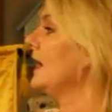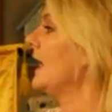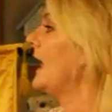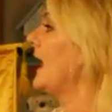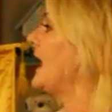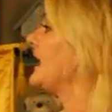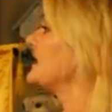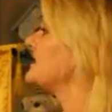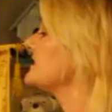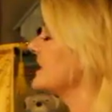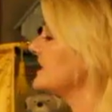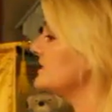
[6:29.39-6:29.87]

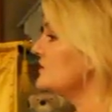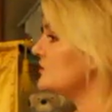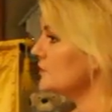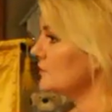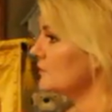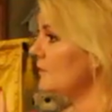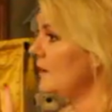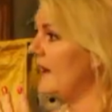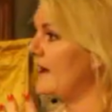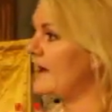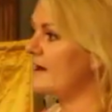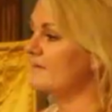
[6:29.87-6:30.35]
And I
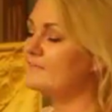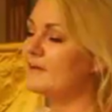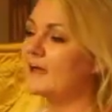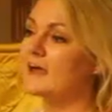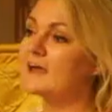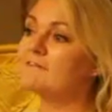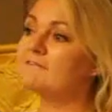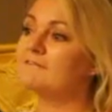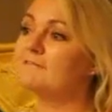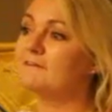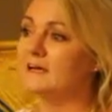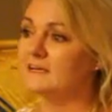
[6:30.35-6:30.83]
do have
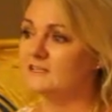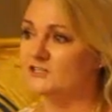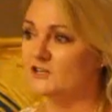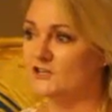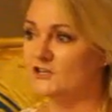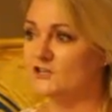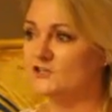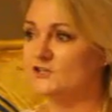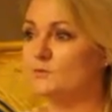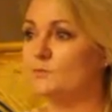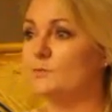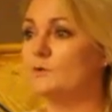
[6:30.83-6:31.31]
a
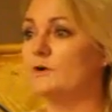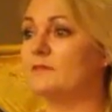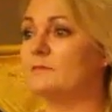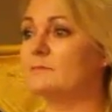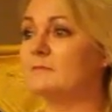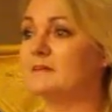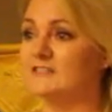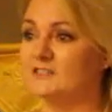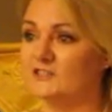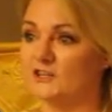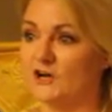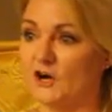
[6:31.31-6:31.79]
fetish with
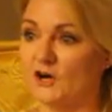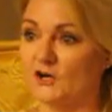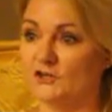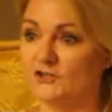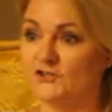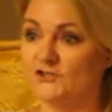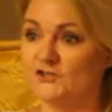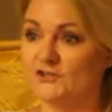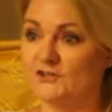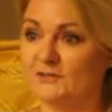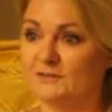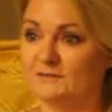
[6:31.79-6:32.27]

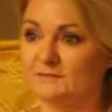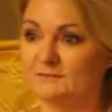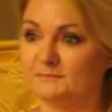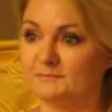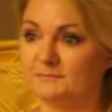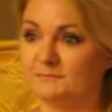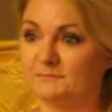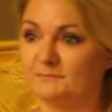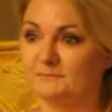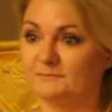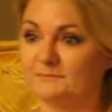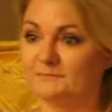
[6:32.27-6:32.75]
massage.
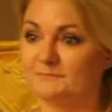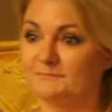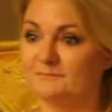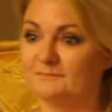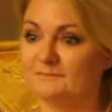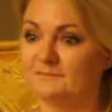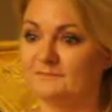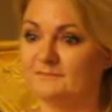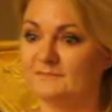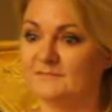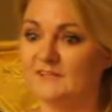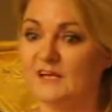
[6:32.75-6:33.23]

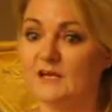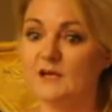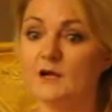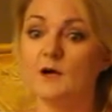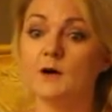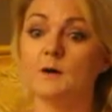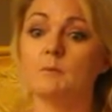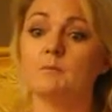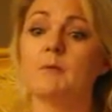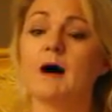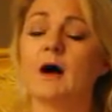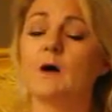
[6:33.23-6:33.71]

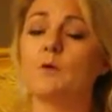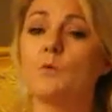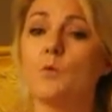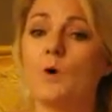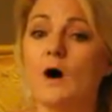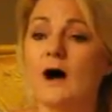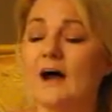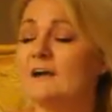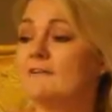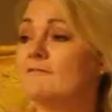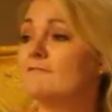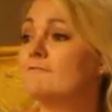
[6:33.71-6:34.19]
My
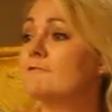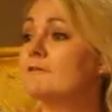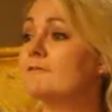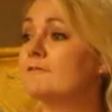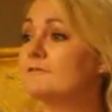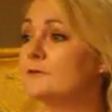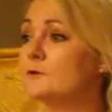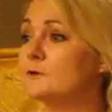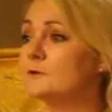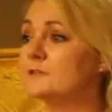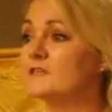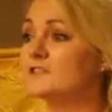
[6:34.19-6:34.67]
wife
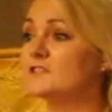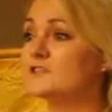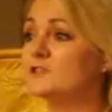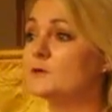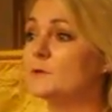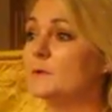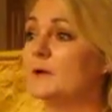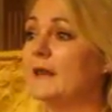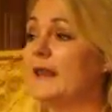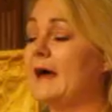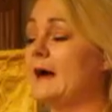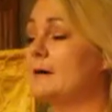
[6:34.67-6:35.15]
refuses
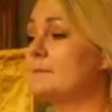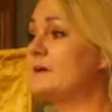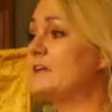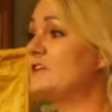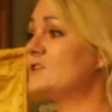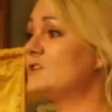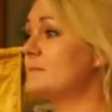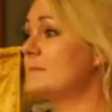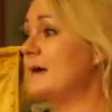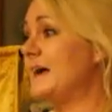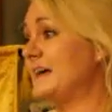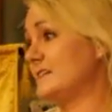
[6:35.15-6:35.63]
to allow me
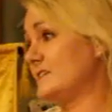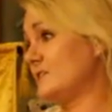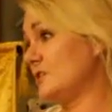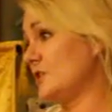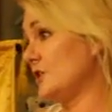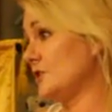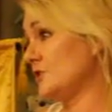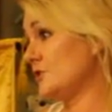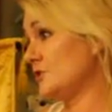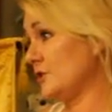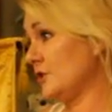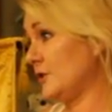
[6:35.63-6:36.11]
to
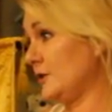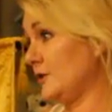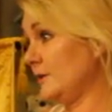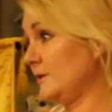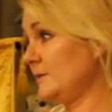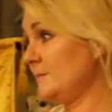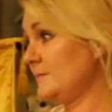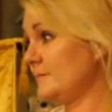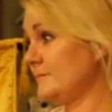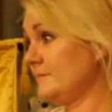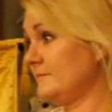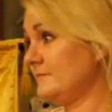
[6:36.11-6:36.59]
massage
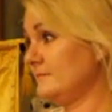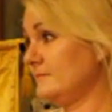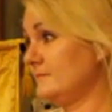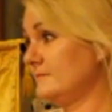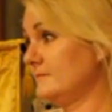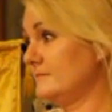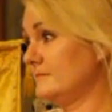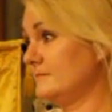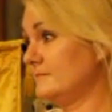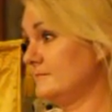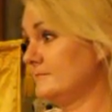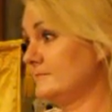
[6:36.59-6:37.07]
her.
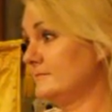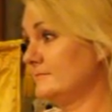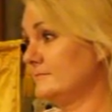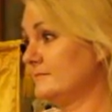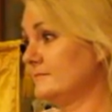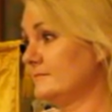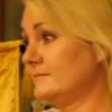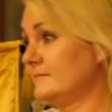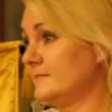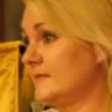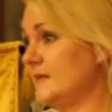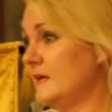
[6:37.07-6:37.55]

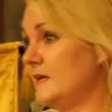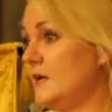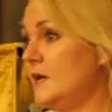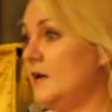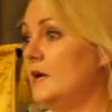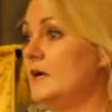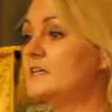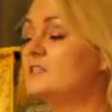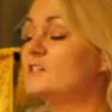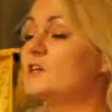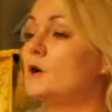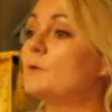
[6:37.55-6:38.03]

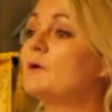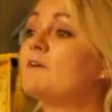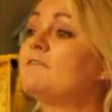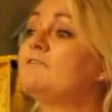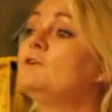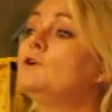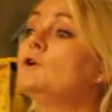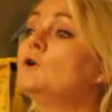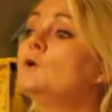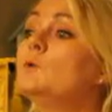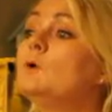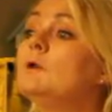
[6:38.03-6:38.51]
So if
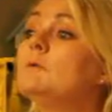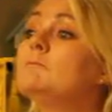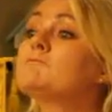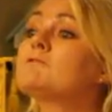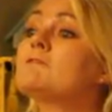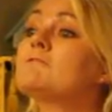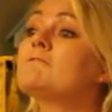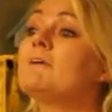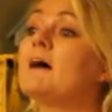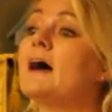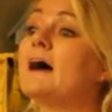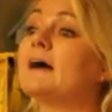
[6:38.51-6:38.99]
you will
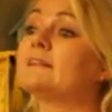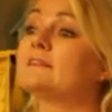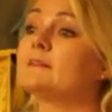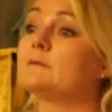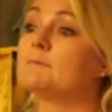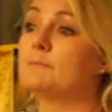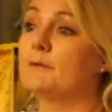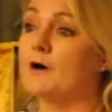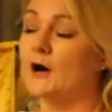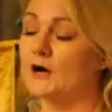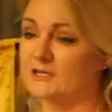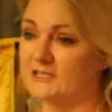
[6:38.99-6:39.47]
provide the
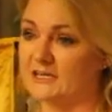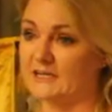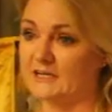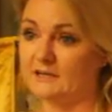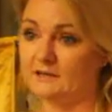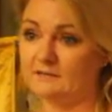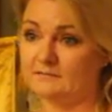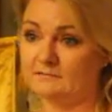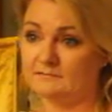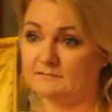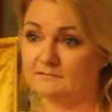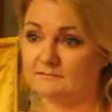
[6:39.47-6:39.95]

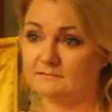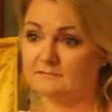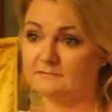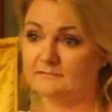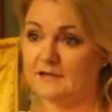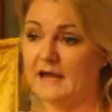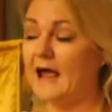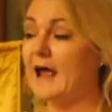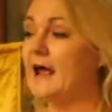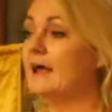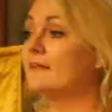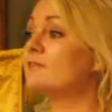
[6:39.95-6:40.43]
body and
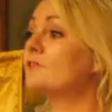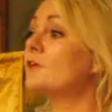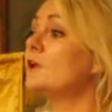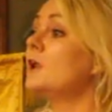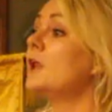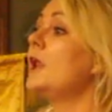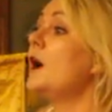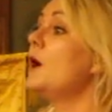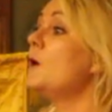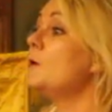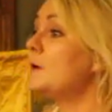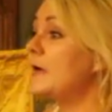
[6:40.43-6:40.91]
the
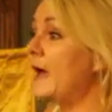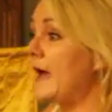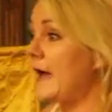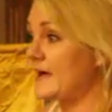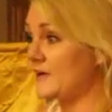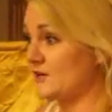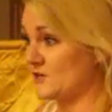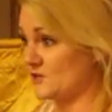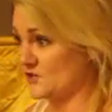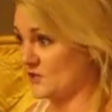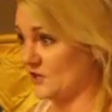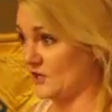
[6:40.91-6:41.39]

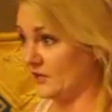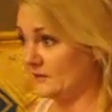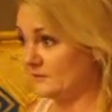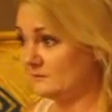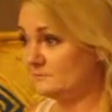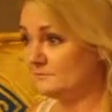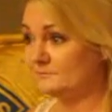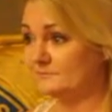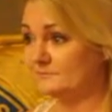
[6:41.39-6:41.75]
location,